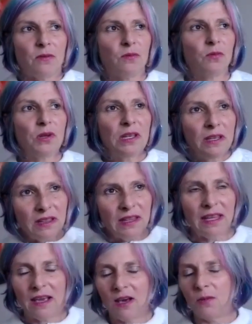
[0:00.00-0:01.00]

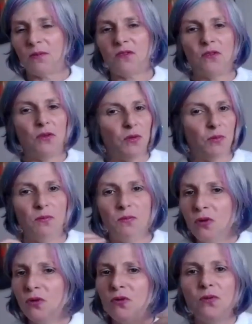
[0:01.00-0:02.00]
really helps you
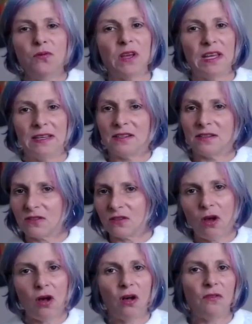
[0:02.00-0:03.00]
move and
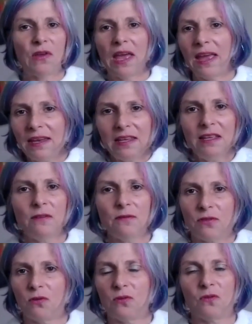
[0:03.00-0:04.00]
dissolve any
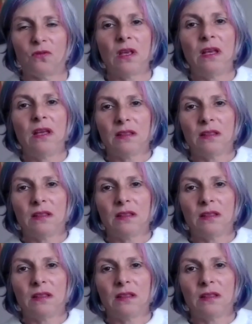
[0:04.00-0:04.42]
of those